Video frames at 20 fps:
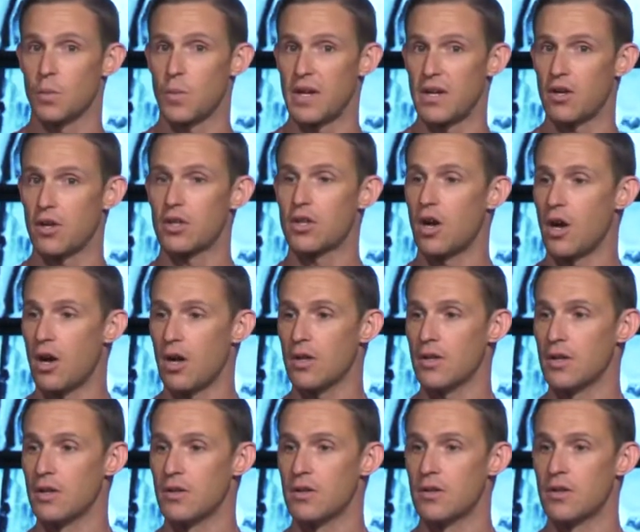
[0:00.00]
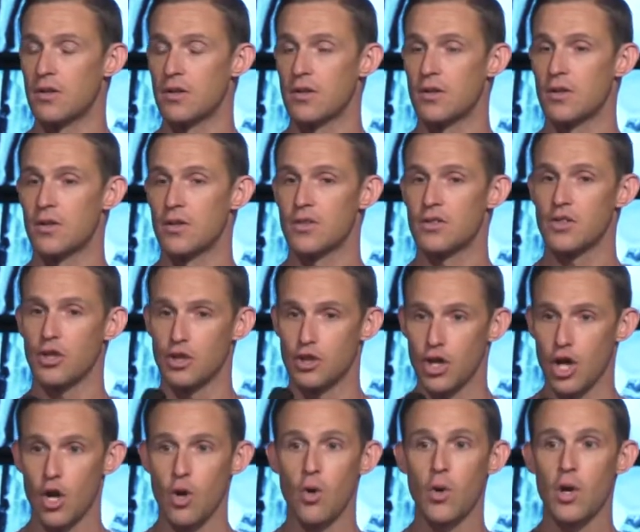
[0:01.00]
We are called to
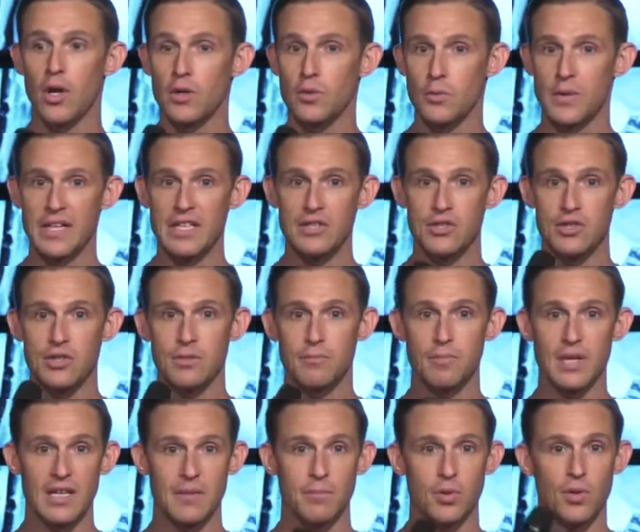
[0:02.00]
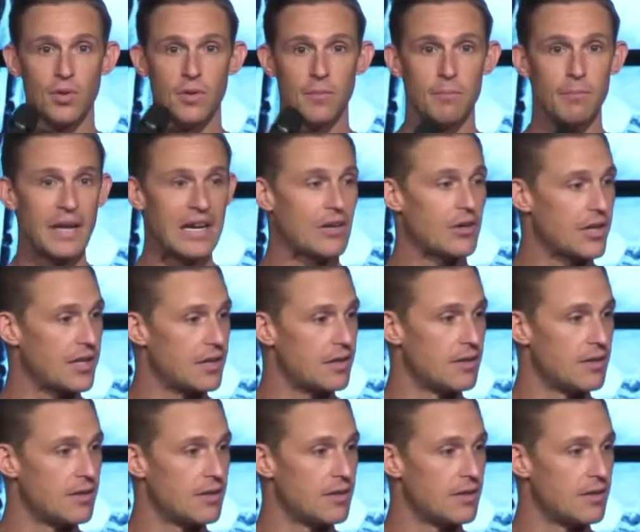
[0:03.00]
go reach people, period.